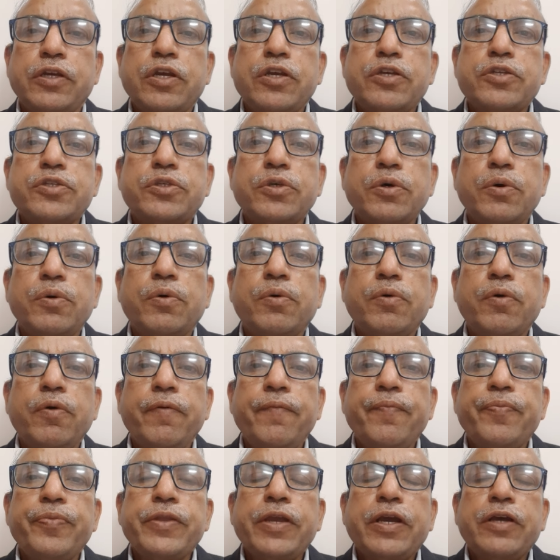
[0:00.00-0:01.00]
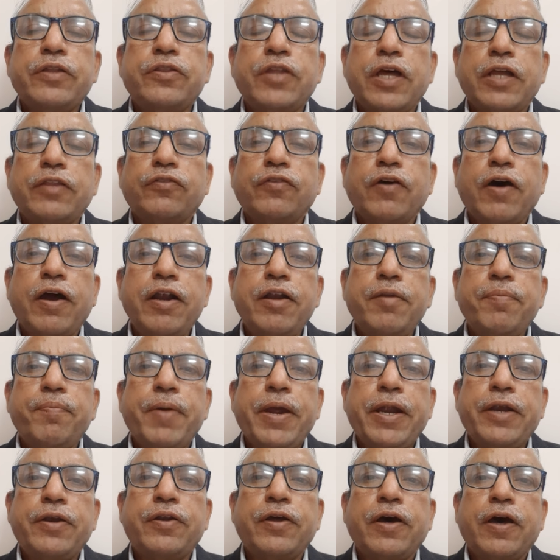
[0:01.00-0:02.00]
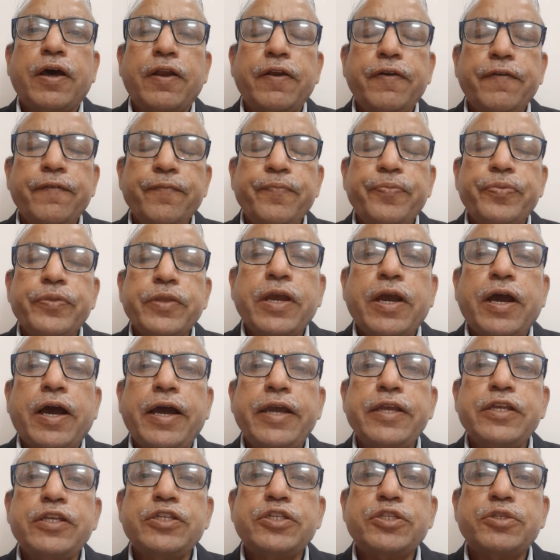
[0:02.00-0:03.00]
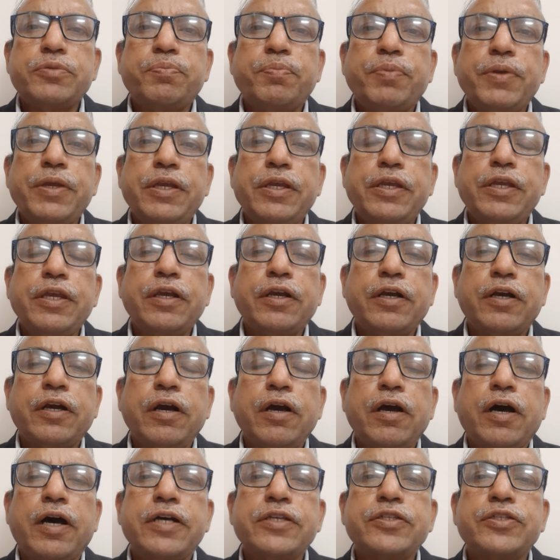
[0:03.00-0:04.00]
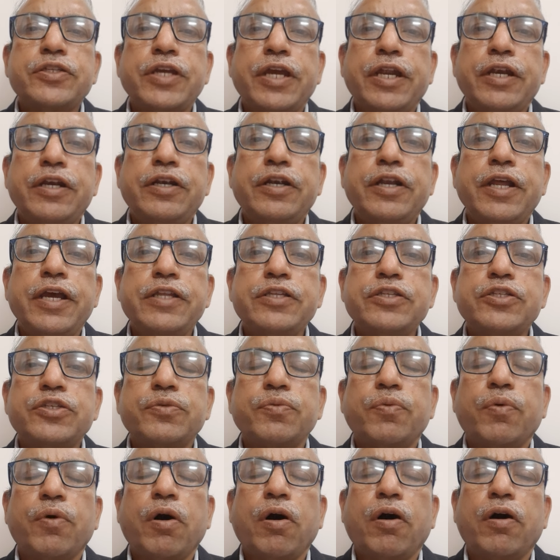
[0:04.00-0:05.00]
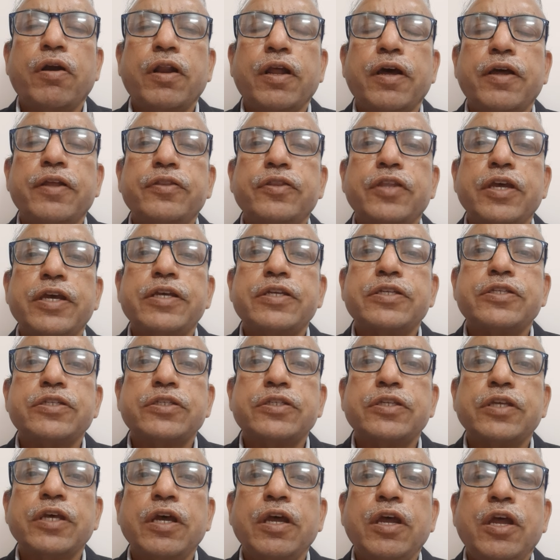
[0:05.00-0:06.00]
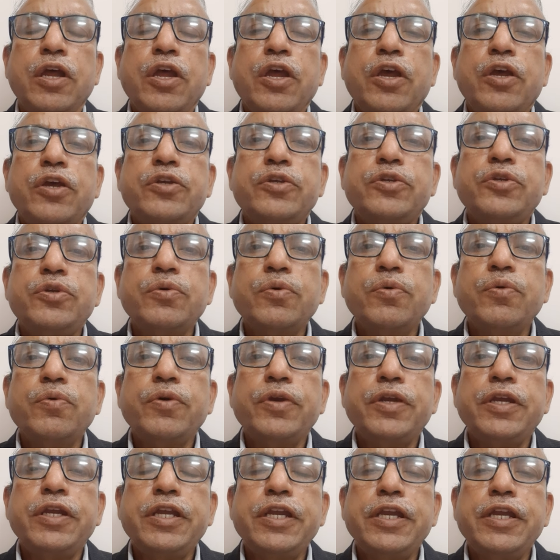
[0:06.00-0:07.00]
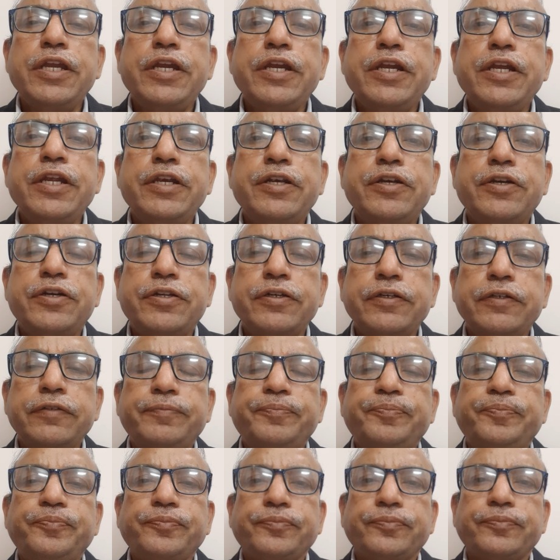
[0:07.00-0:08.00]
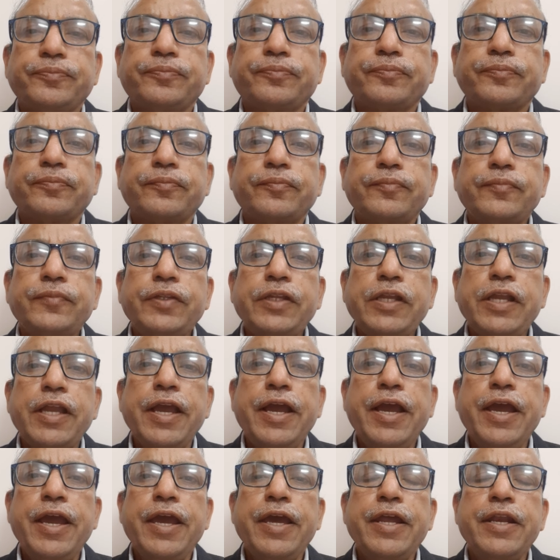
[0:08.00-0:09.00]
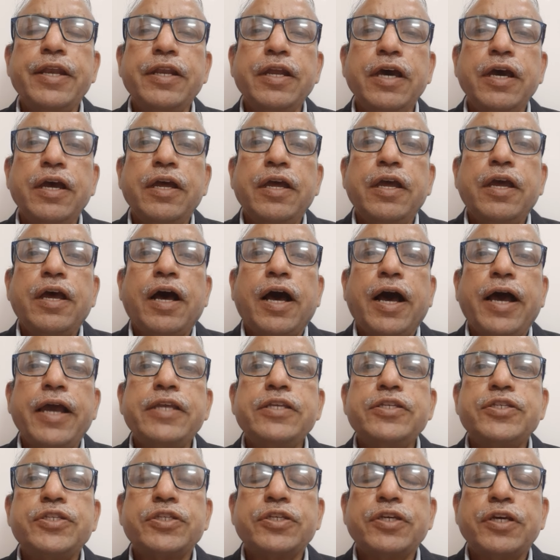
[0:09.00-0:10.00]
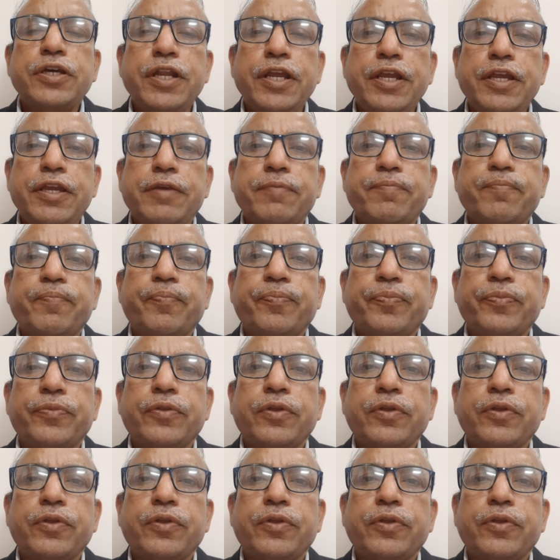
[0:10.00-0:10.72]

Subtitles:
So, the third pattern, I speak a sentence for this. You eat an ice cream.